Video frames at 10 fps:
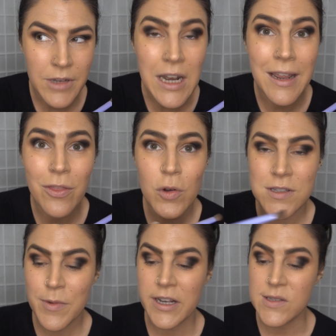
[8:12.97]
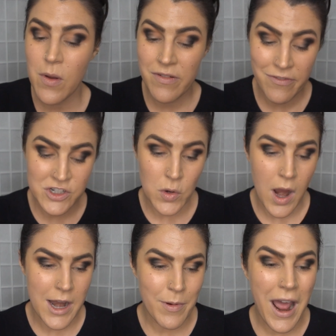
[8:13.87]
Lethal Cosmetics, who I've never
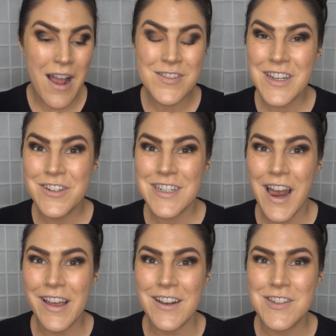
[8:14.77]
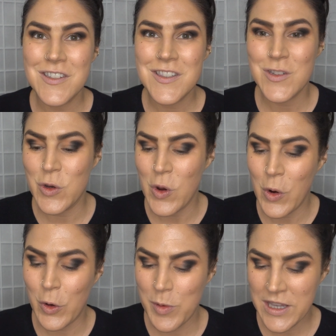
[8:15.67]
tried, but I have to give a shout out to Sue
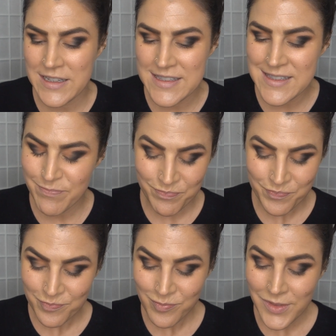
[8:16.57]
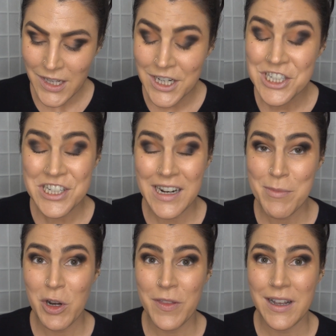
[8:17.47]
Ho because she let
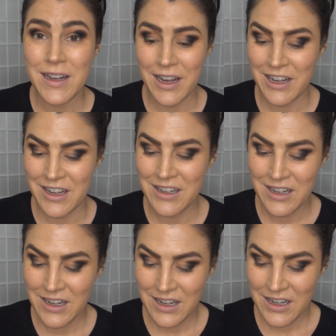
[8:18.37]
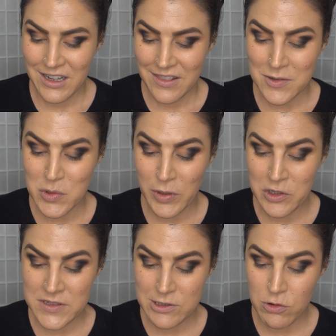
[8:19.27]
me know that uh, there was a really
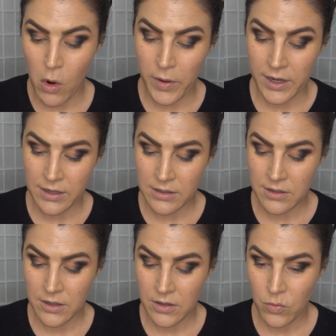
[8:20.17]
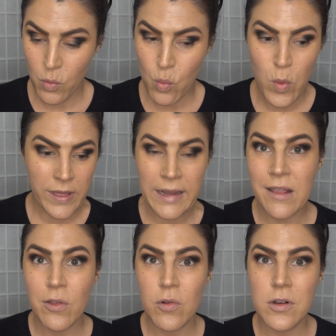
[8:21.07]
good deal going with
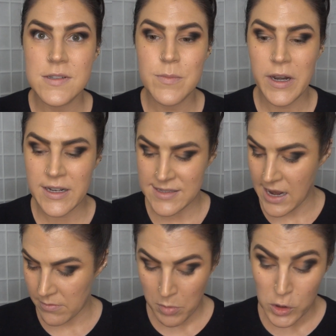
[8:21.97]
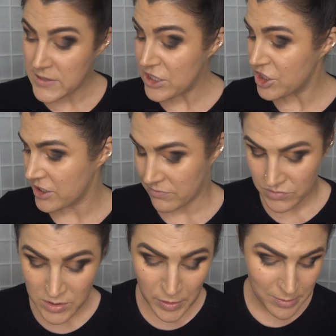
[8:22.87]
Lethal Cosmetics and postage
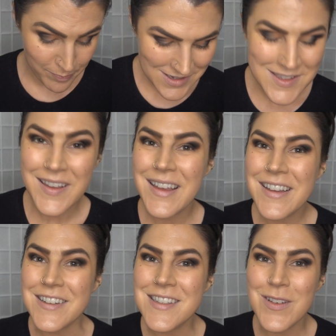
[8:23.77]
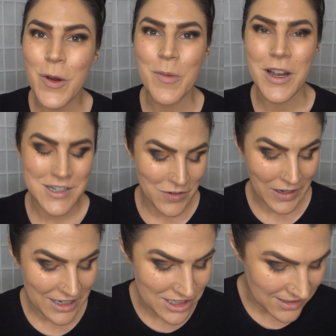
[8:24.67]
shipping. So thank you so much. You're a
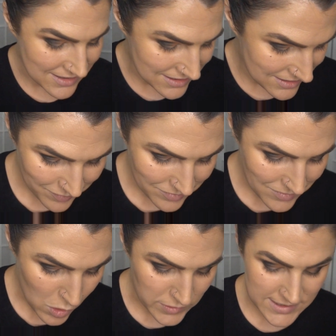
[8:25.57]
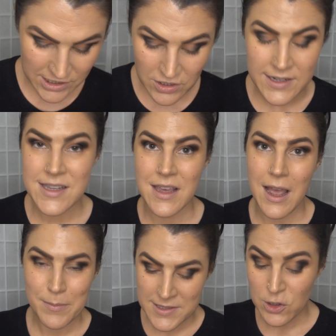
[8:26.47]
legend. Honestly, you guys are
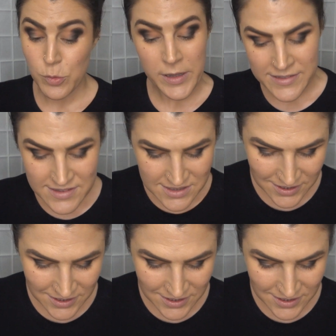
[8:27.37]
the absolute best.